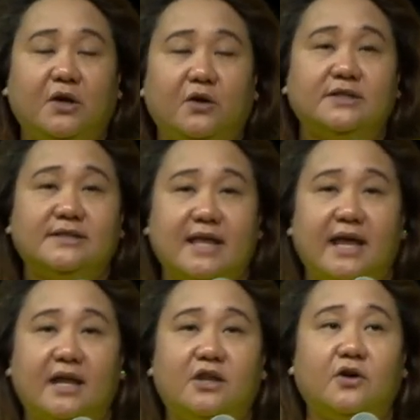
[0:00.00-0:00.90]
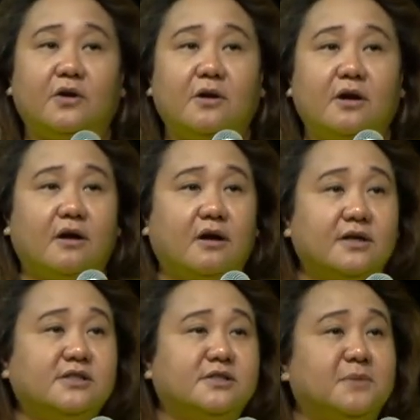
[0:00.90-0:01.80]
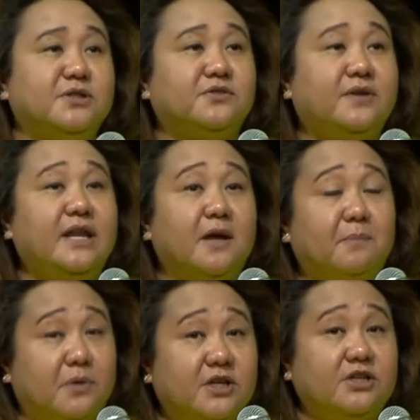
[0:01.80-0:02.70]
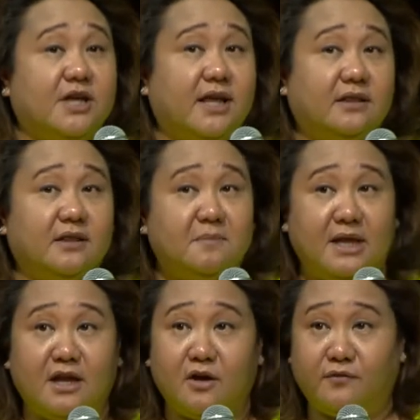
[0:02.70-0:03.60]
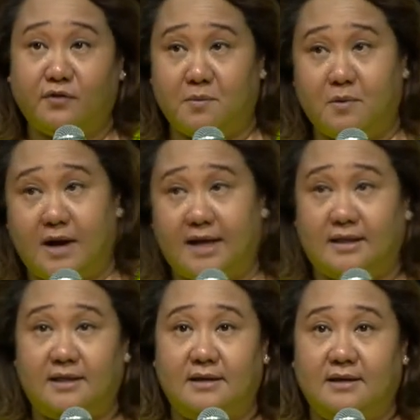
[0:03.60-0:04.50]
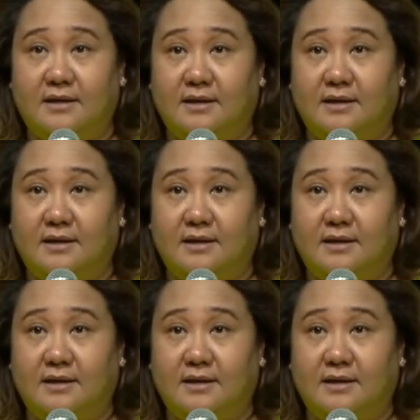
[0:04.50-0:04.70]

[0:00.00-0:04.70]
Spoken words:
Because then your customers really appreciate the meaning of your brand.